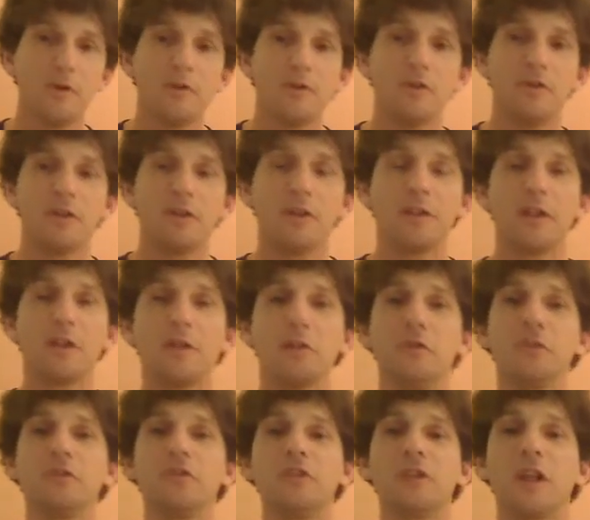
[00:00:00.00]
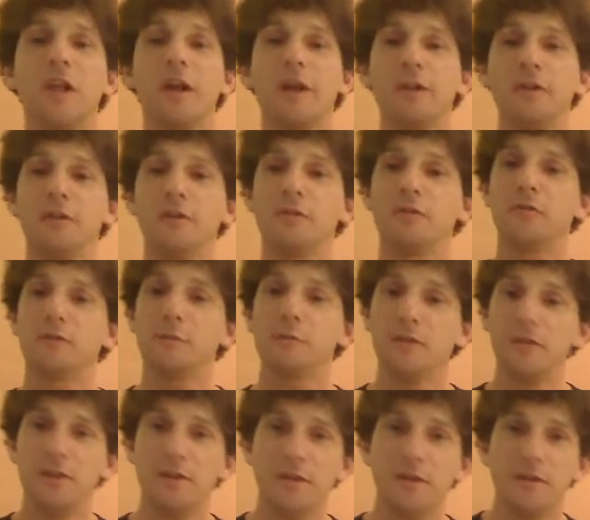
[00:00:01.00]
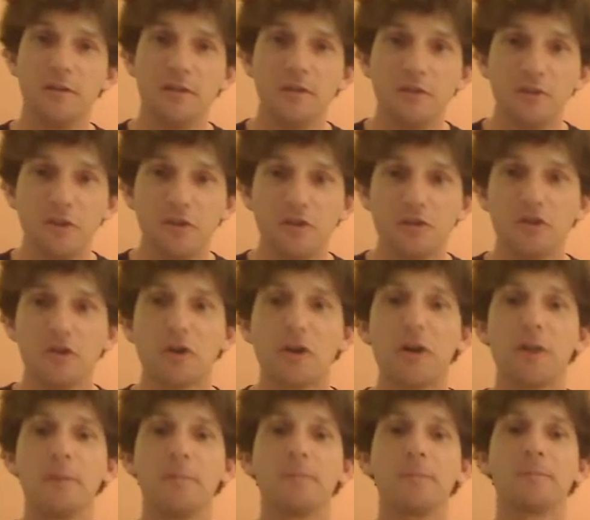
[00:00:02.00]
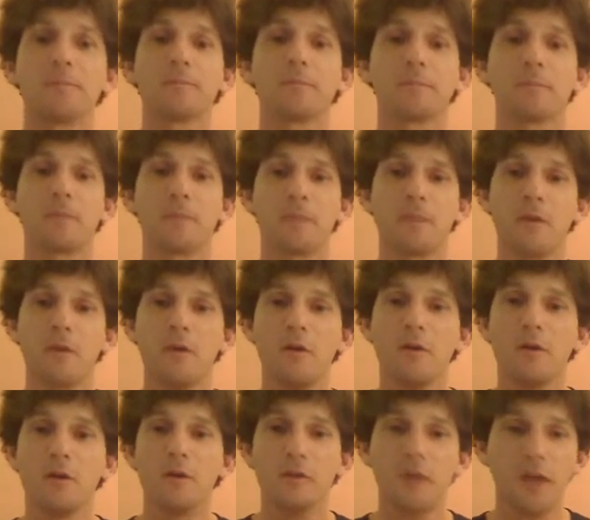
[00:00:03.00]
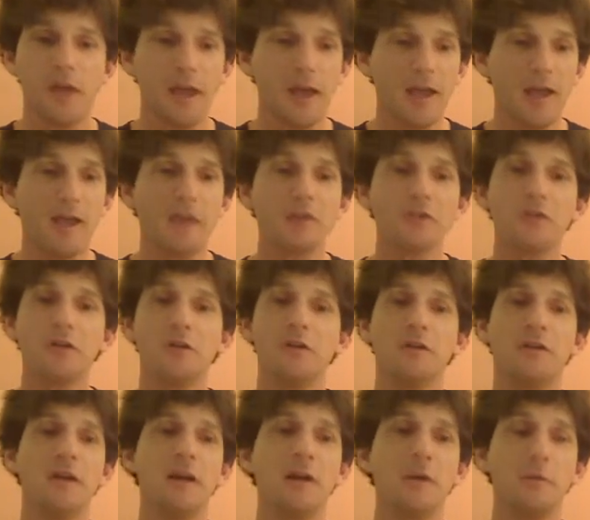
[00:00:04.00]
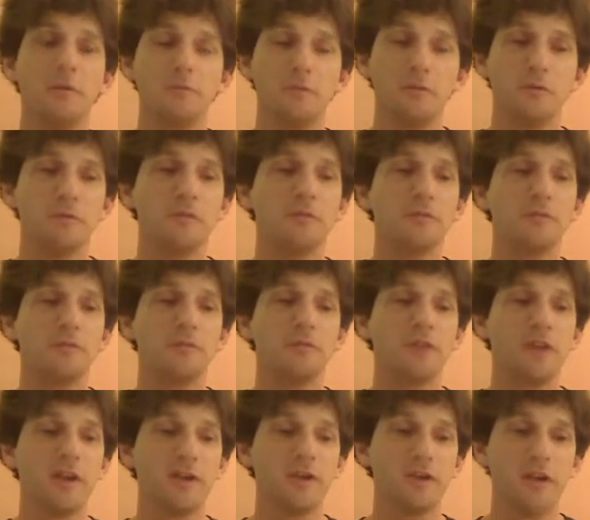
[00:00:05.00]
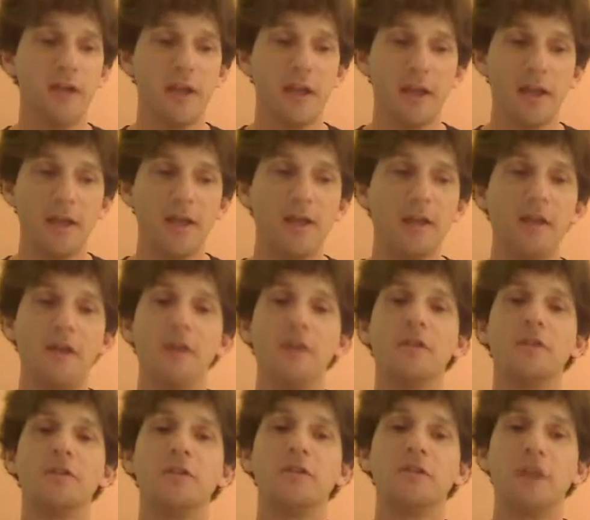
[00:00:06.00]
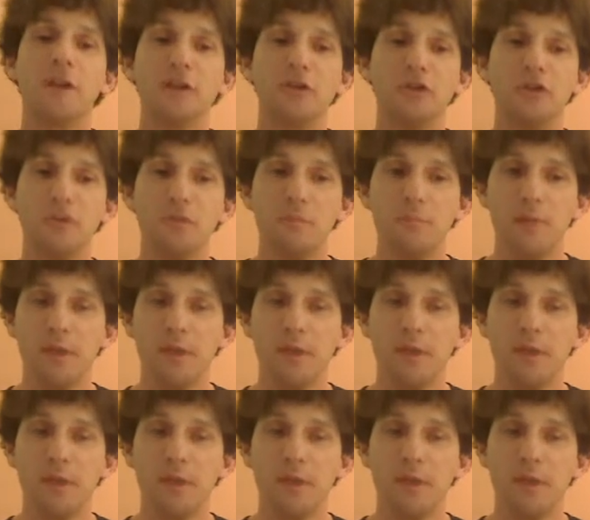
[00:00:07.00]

Just get that little slide in there from the D to the C sharp. Okay, excellent. Now we've moved from section A to section